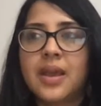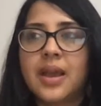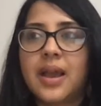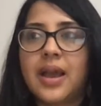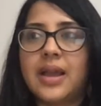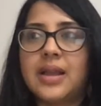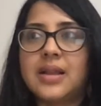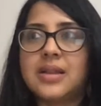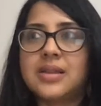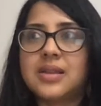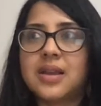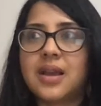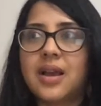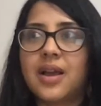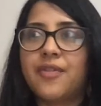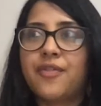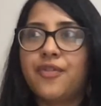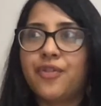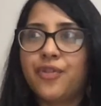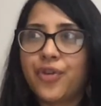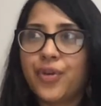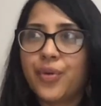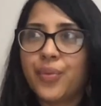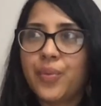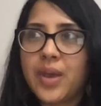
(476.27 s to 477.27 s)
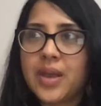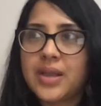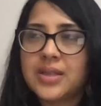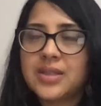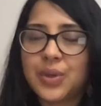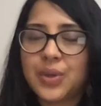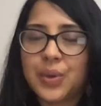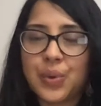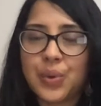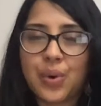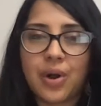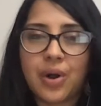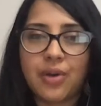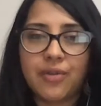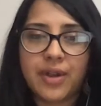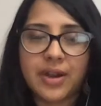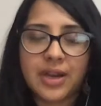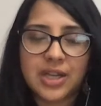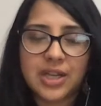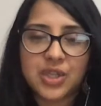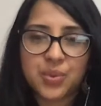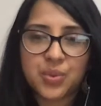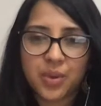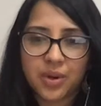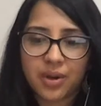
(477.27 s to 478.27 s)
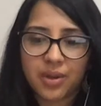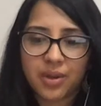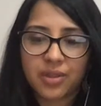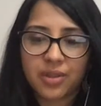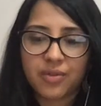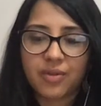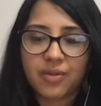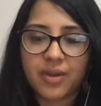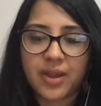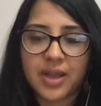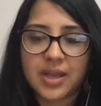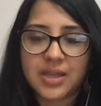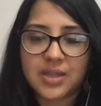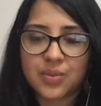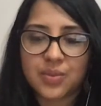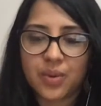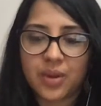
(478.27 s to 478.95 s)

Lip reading: And a few weeks ago, I read a Twitter thread